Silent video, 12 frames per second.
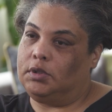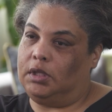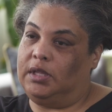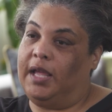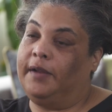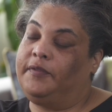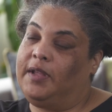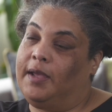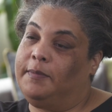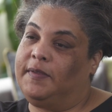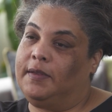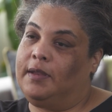A lot of
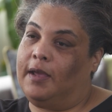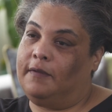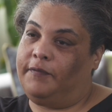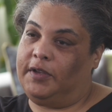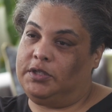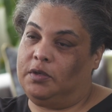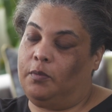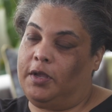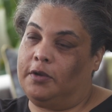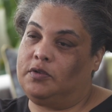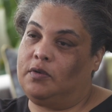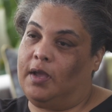times in nonfiction, what
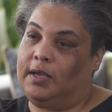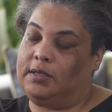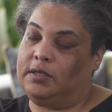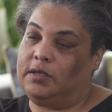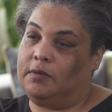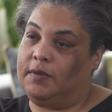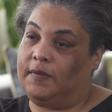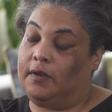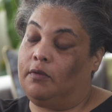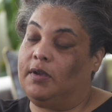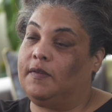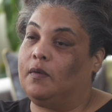you're trying to do is
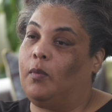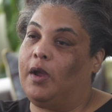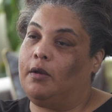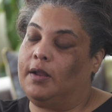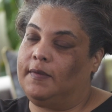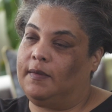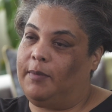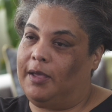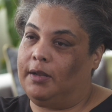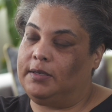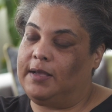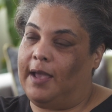increase awareness
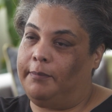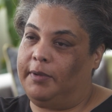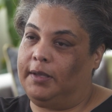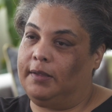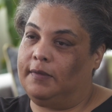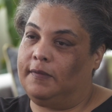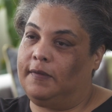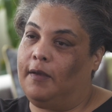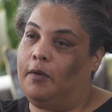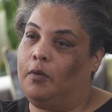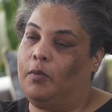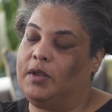about a topic. And
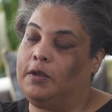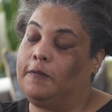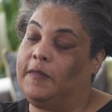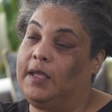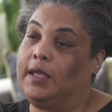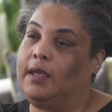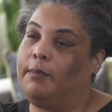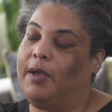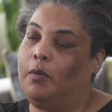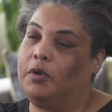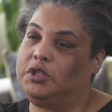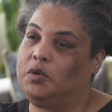so when you're thinking
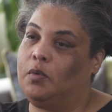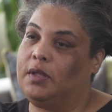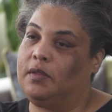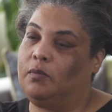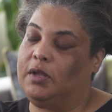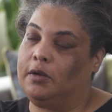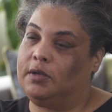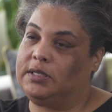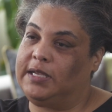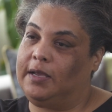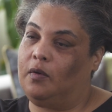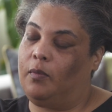about what you want the reader to
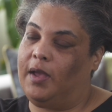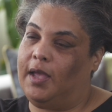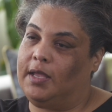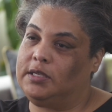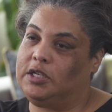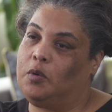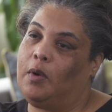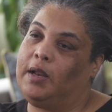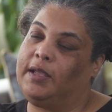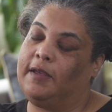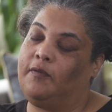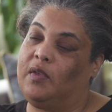take away, do you want
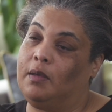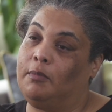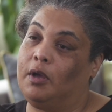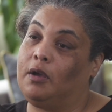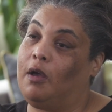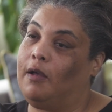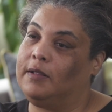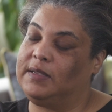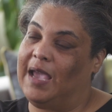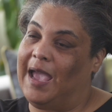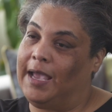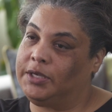to give them a call
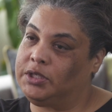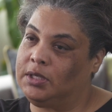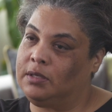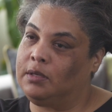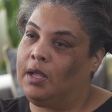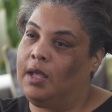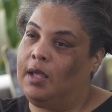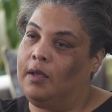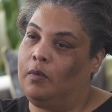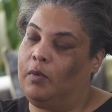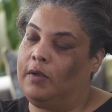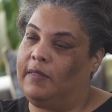to action
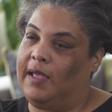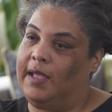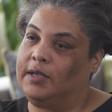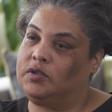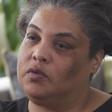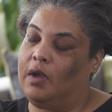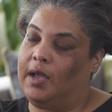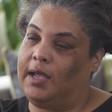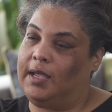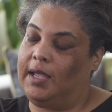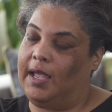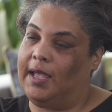where they
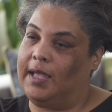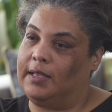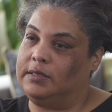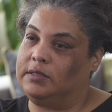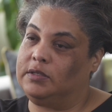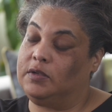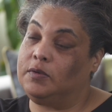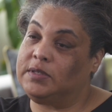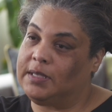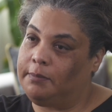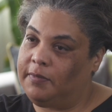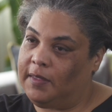try and do
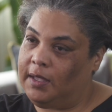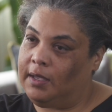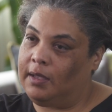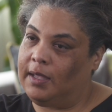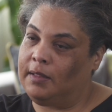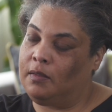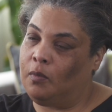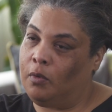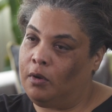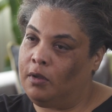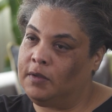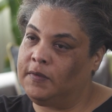something in the
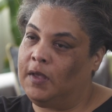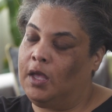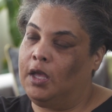world?